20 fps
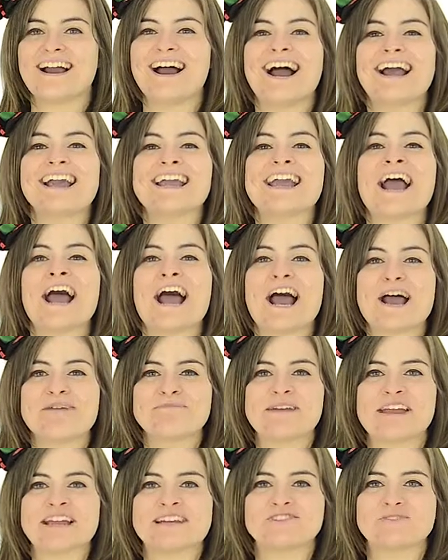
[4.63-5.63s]
Hi,
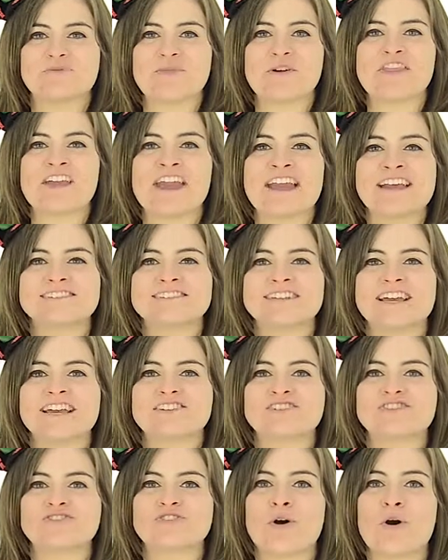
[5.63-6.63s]
I'm Hazel with
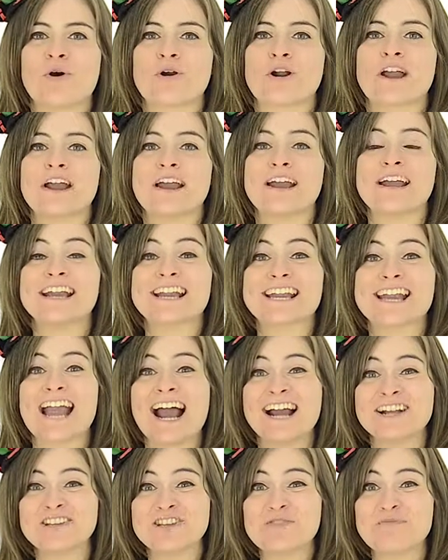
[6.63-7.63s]
XS Stock.
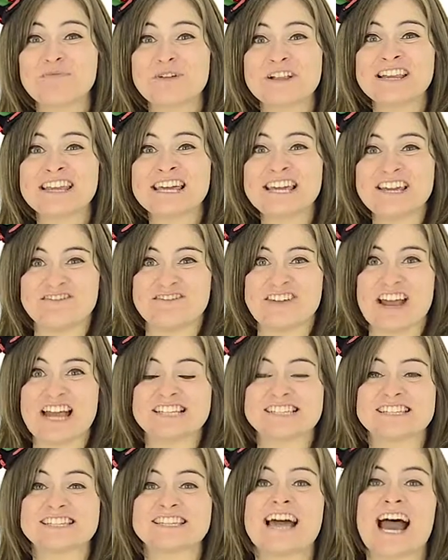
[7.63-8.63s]
Can you believe
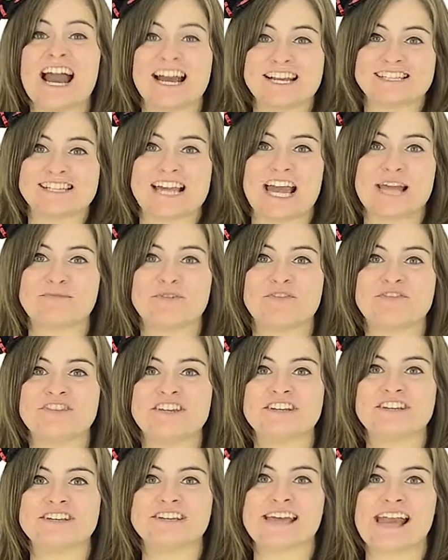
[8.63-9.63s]
it's that time of
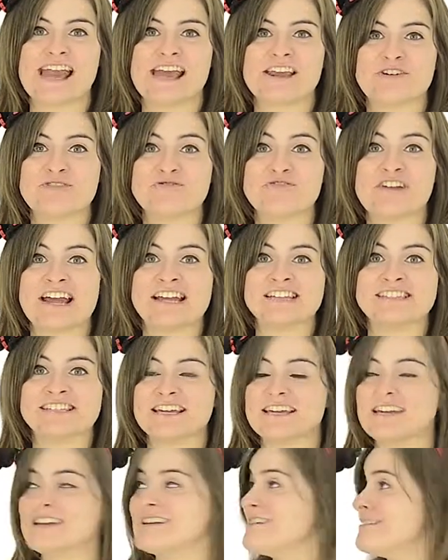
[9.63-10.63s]
year again
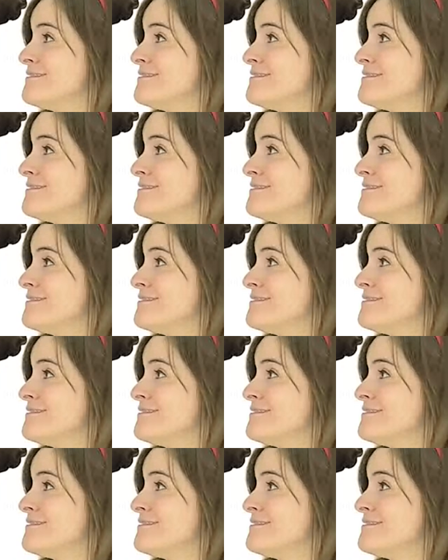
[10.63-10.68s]
already?